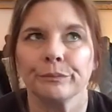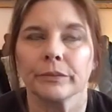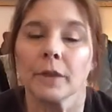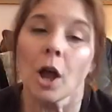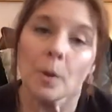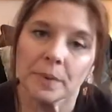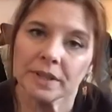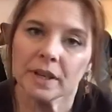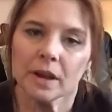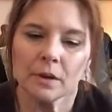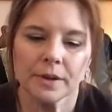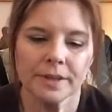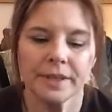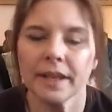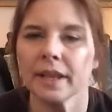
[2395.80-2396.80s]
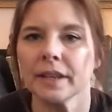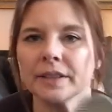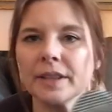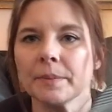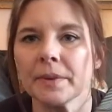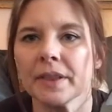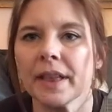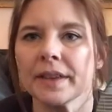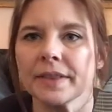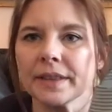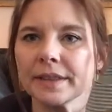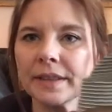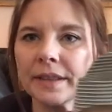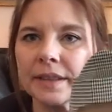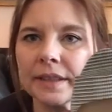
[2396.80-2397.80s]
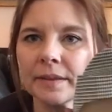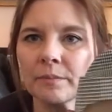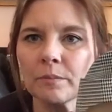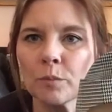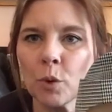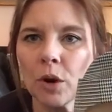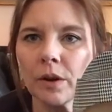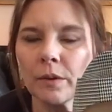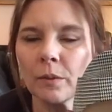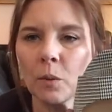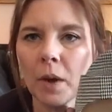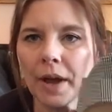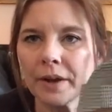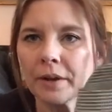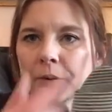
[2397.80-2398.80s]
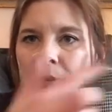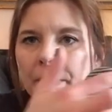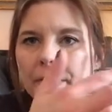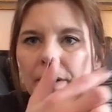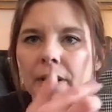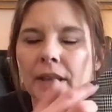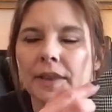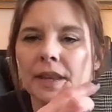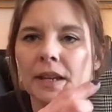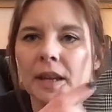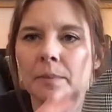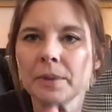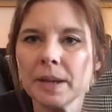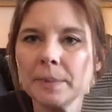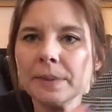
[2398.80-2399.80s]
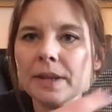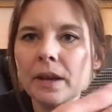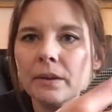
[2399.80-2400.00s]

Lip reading: Open toe is, again, something like this. It's more wide open. And then a peep toe